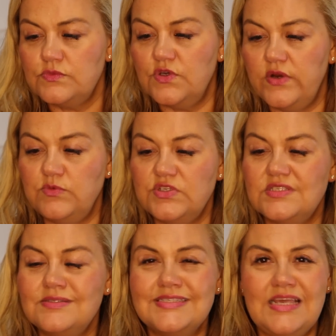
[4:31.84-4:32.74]
Sorry, I'm
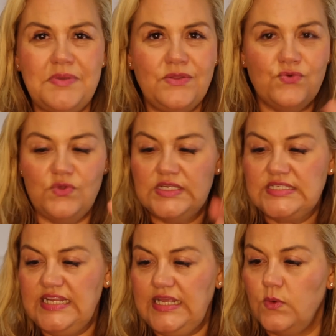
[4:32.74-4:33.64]
just skipping through the
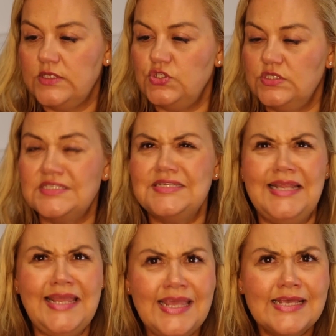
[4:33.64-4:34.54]
skinny questions.
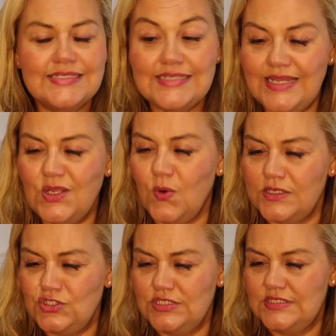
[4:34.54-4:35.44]
Skinny? Skin
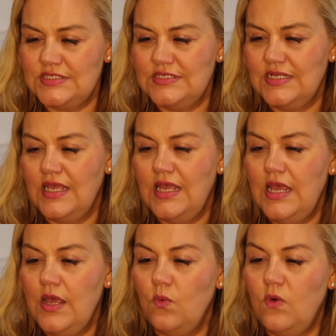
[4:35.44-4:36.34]
questions.
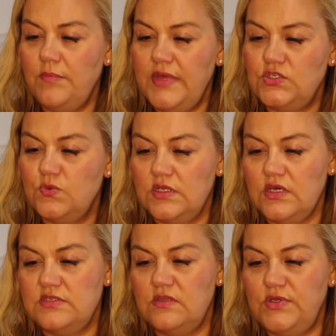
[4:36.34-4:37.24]
What made you want to
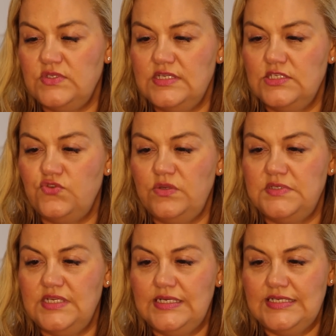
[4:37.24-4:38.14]
go into the beauty industry,
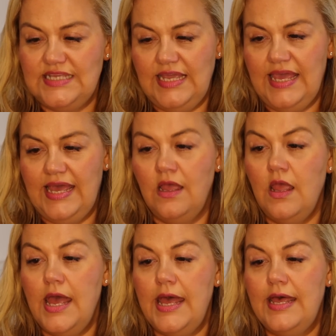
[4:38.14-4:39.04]
particularly skincare?
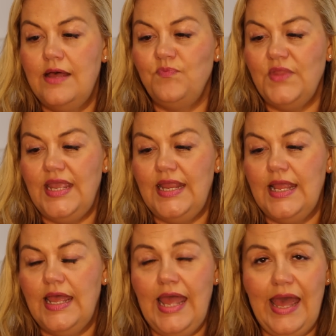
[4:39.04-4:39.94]

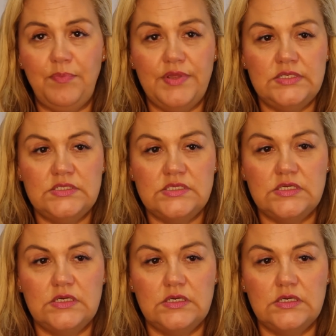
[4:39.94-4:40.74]
It happened